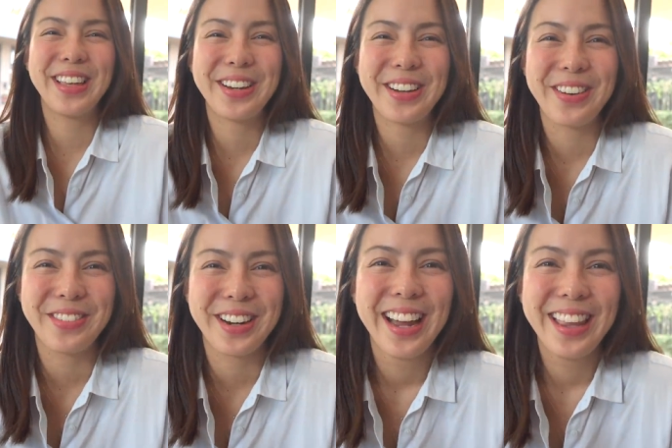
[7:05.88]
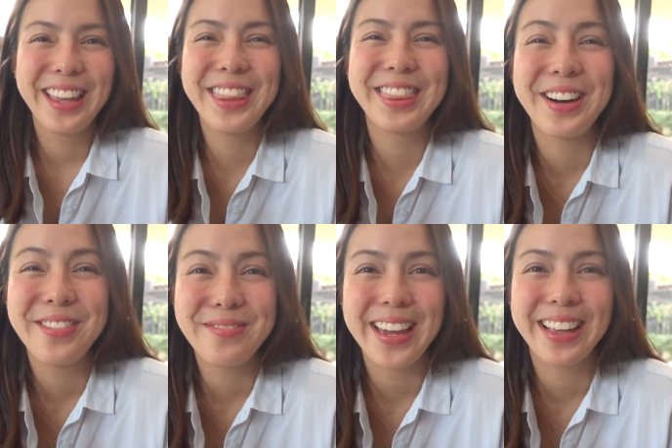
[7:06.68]
the cover, the
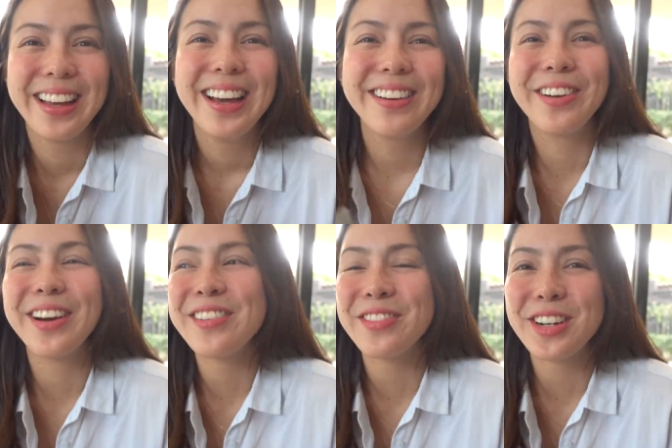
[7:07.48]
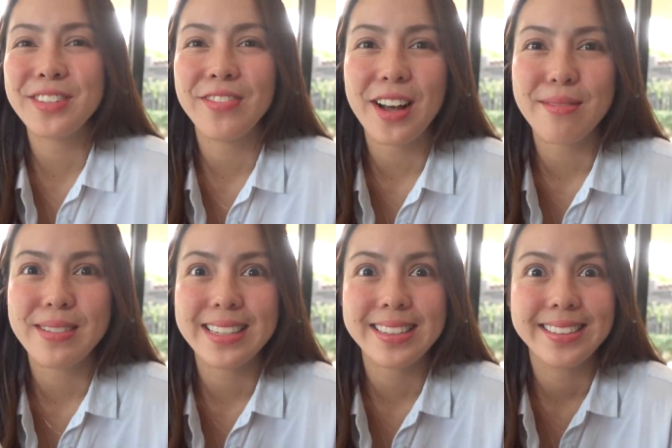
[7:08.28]
thumbnail for our first
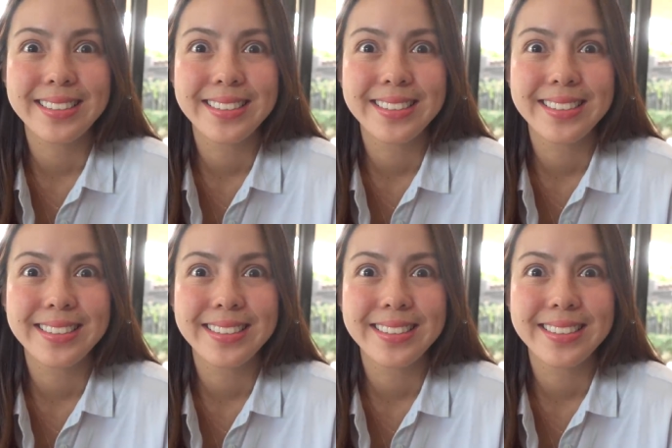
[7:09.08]
Vlogmas.